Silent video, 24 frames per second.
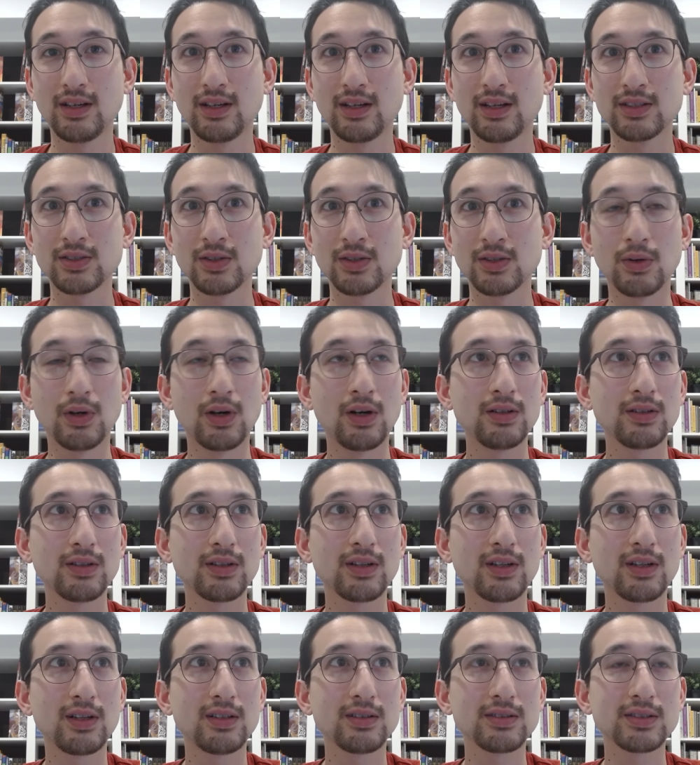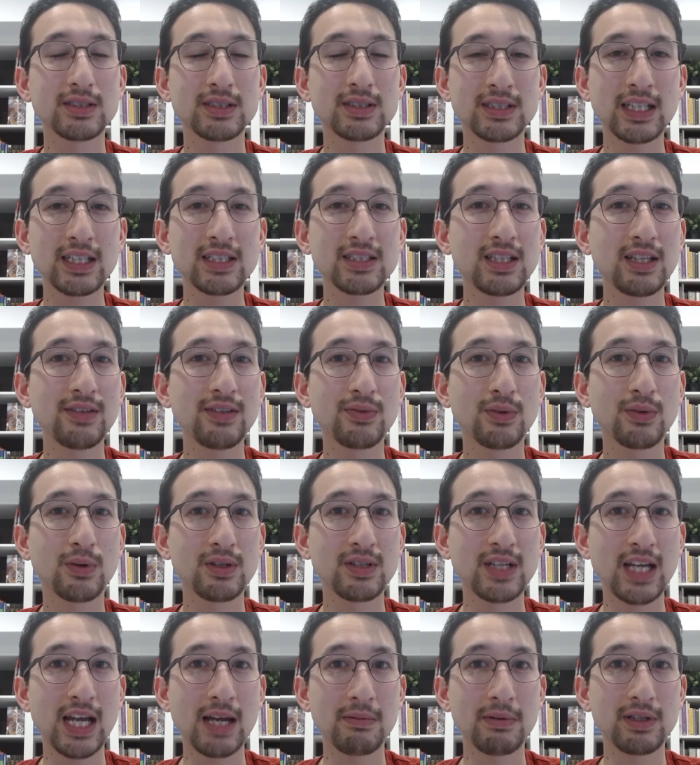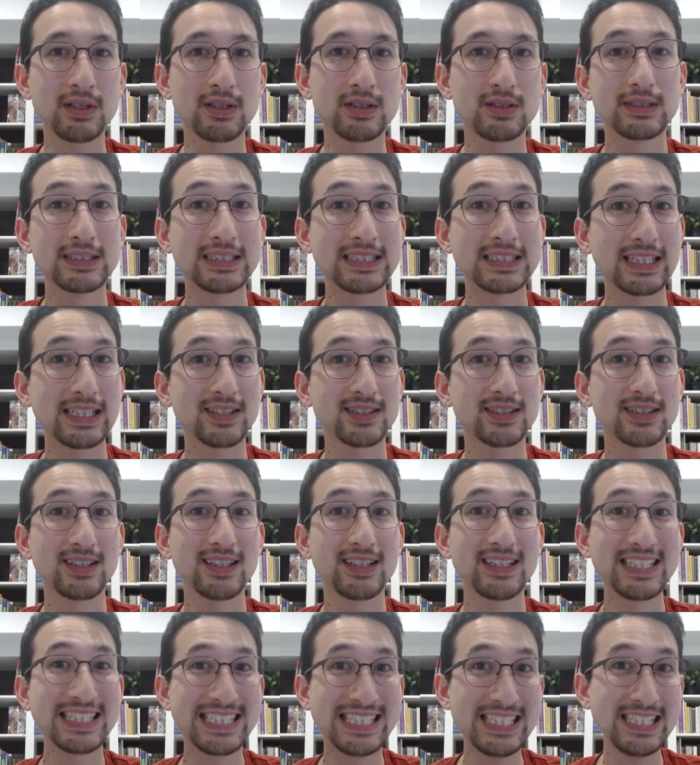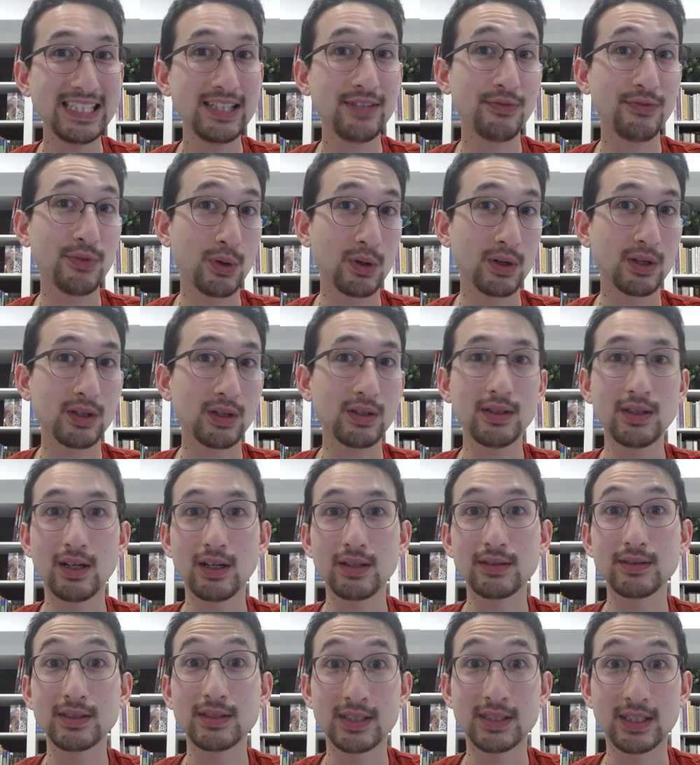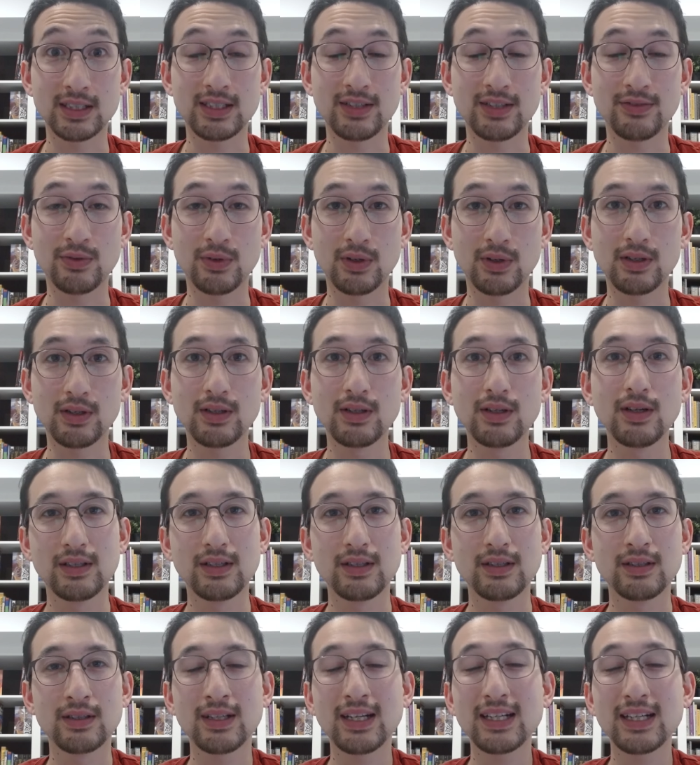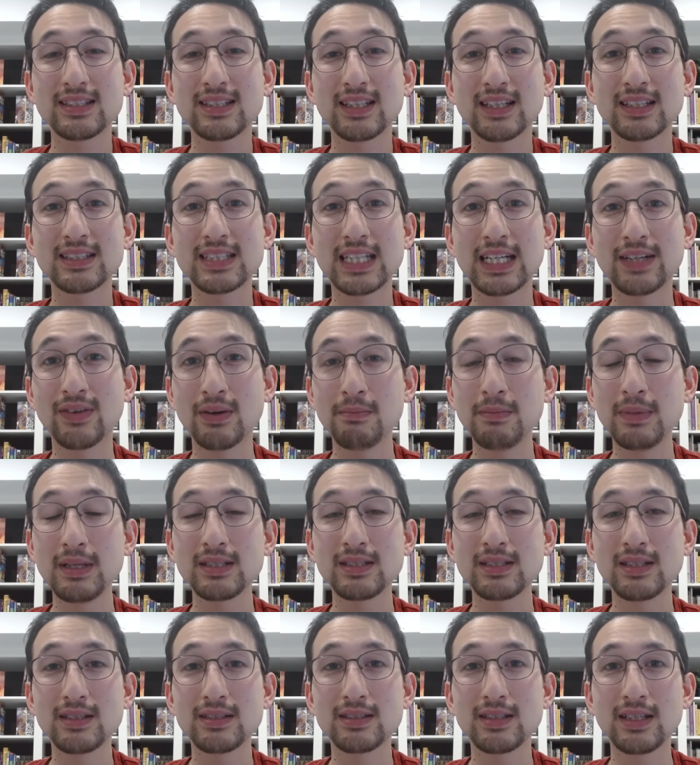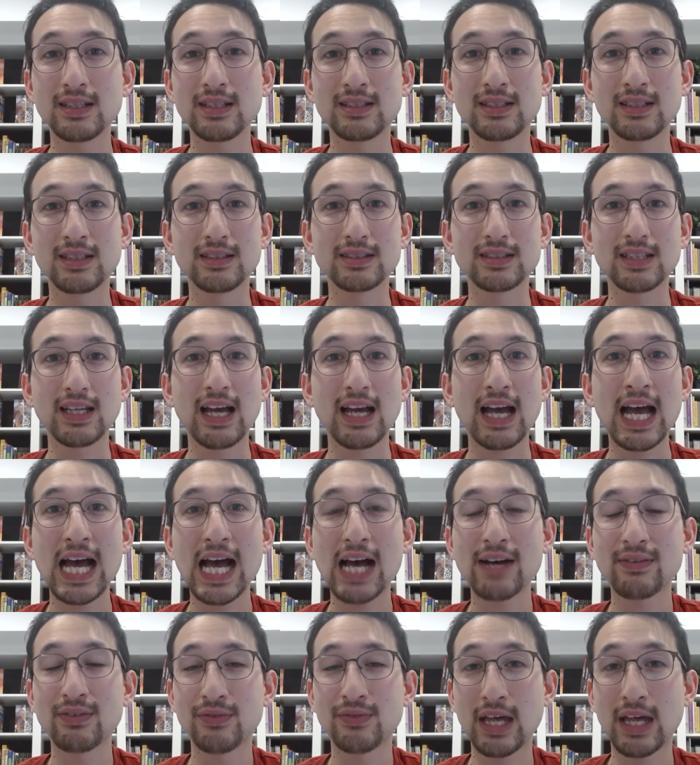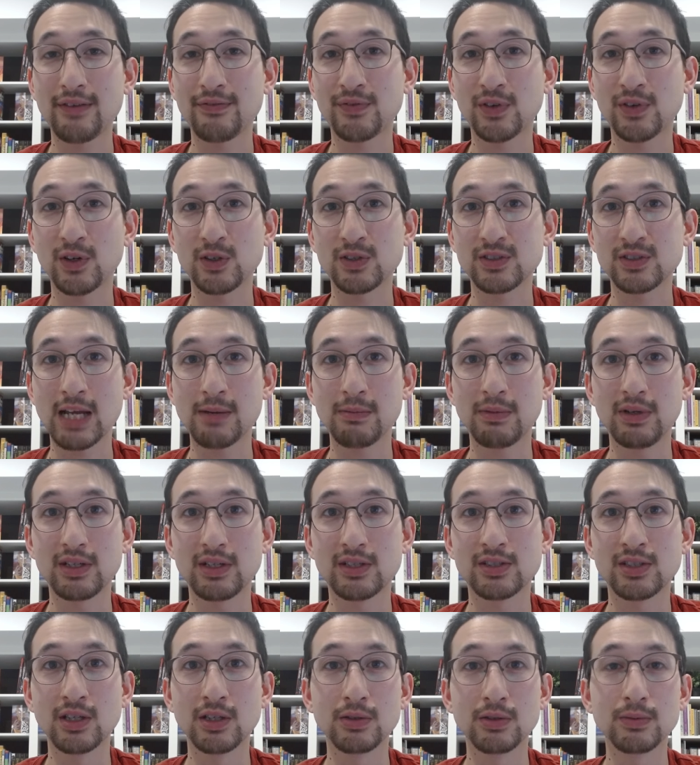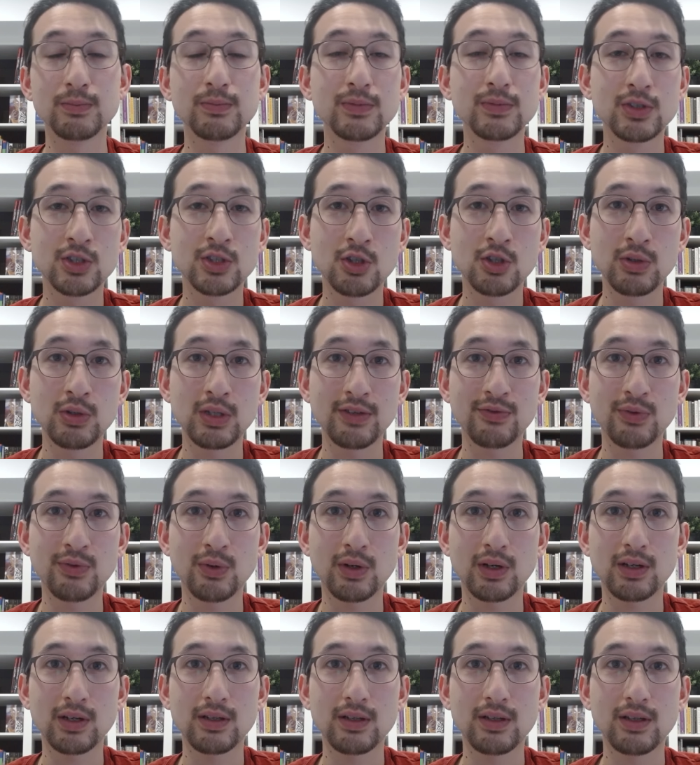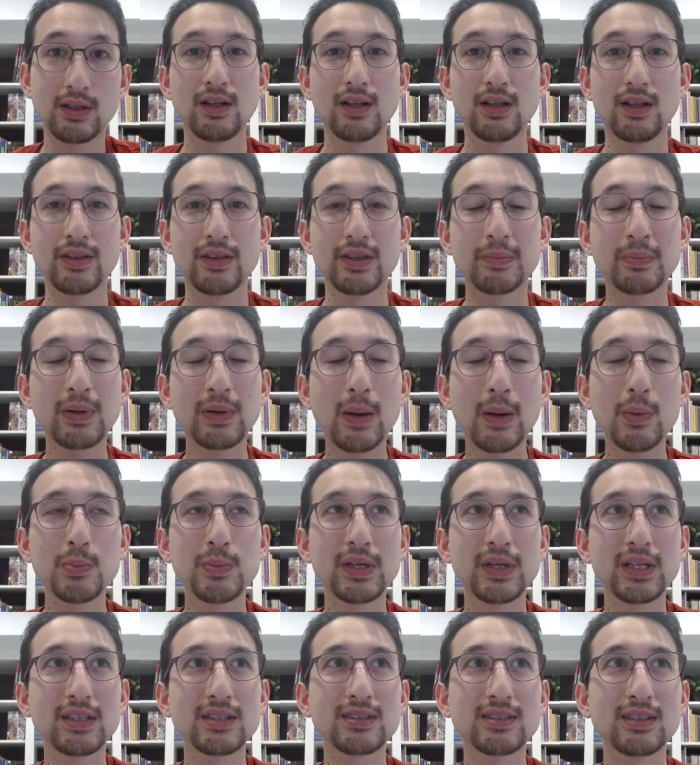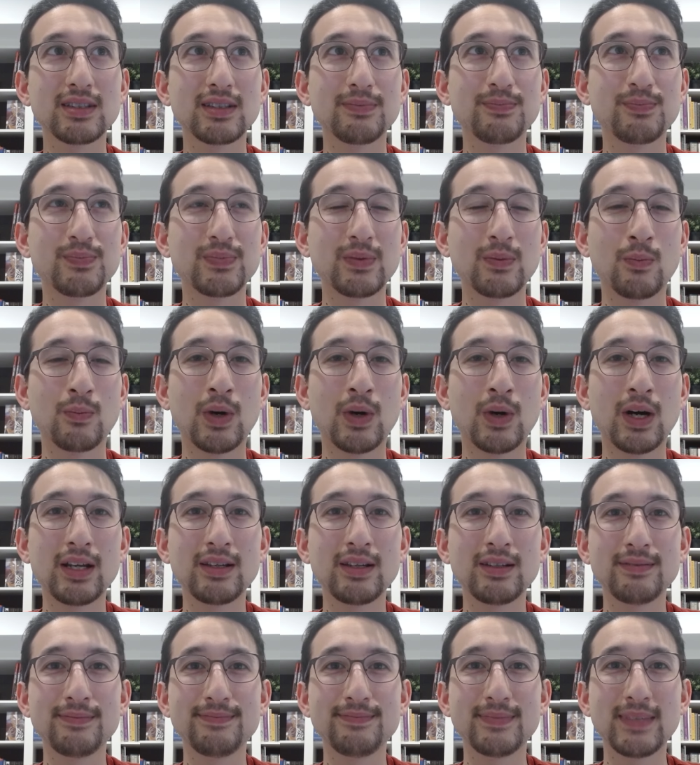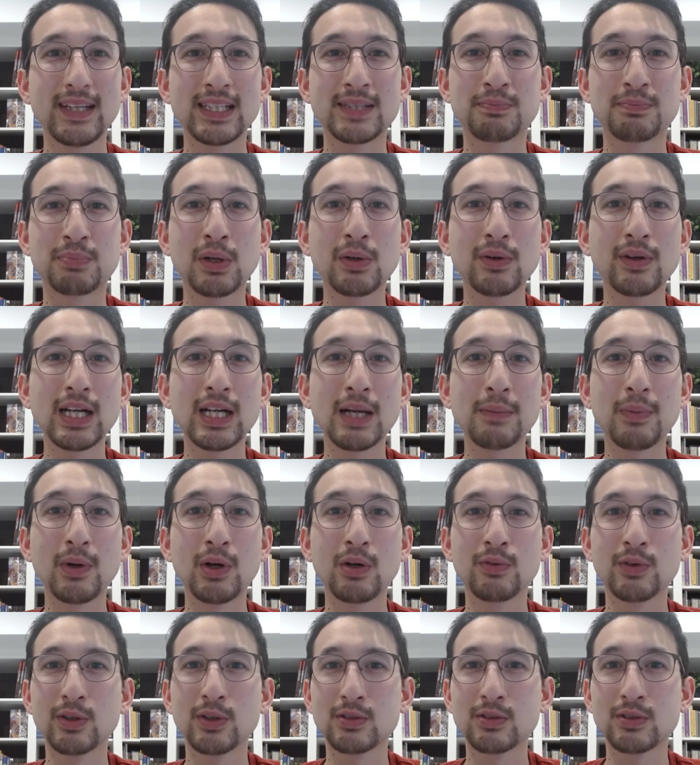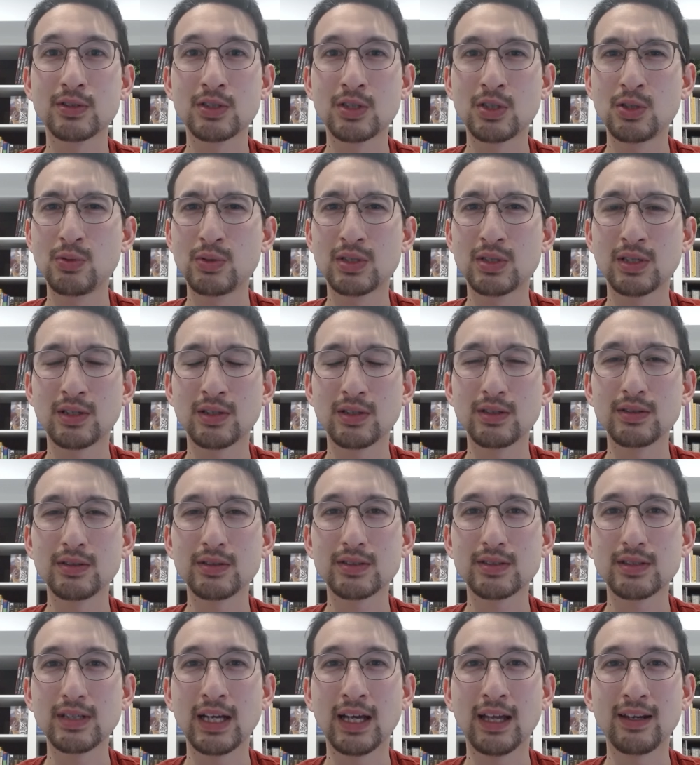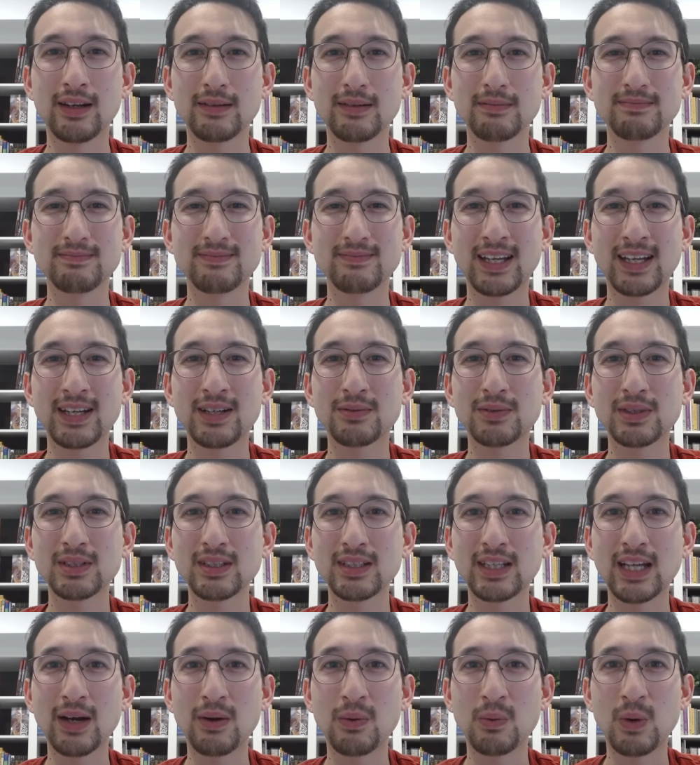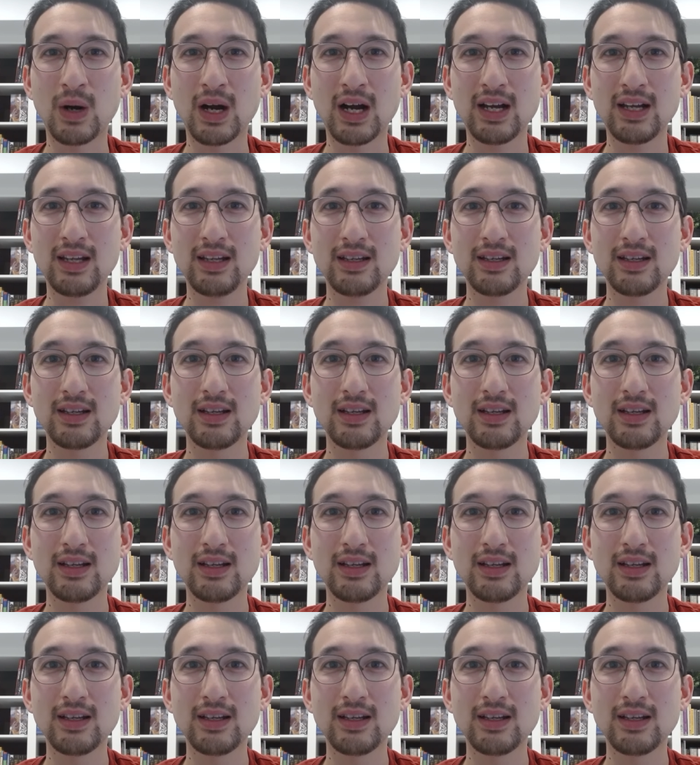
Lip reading: So all in all, 64 damage, 6d4, not 64. The nice thing is that if it misses, it deals half of that first damage, so 2d4. The problem is, one, it's broken up over 2 turns, and I don't really get why.